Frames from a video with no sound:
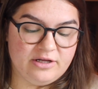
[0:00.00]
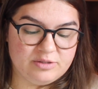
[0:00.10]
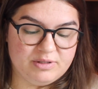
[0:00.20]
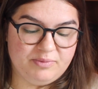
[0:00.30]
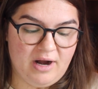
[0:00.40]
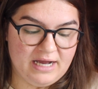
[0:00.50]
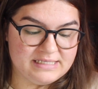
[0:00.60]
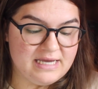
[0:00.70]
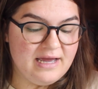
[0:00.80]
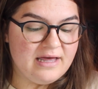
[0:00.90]
ultimate
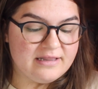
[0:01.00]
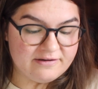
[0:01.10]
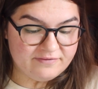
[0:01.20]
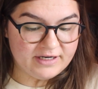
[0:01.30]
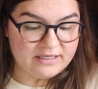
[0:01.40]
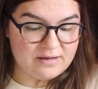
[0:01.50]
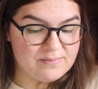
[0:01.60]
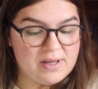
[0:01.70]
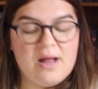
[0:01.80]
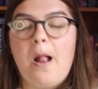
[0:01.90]
prize, their freedom.